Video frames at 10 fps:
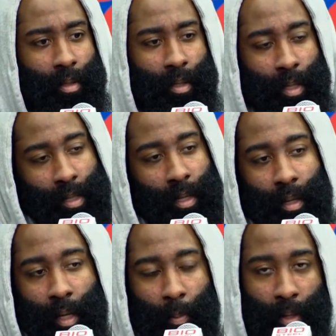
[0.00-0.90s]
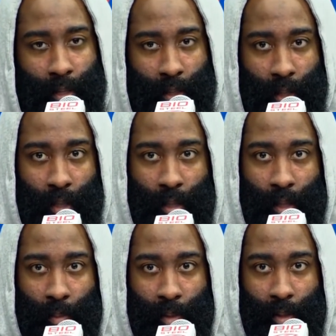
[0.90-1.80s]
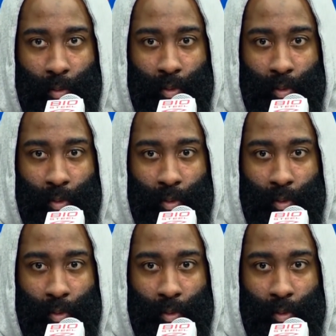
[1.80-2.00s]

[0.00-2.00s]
And that's a good thing about this league. You know what I mean?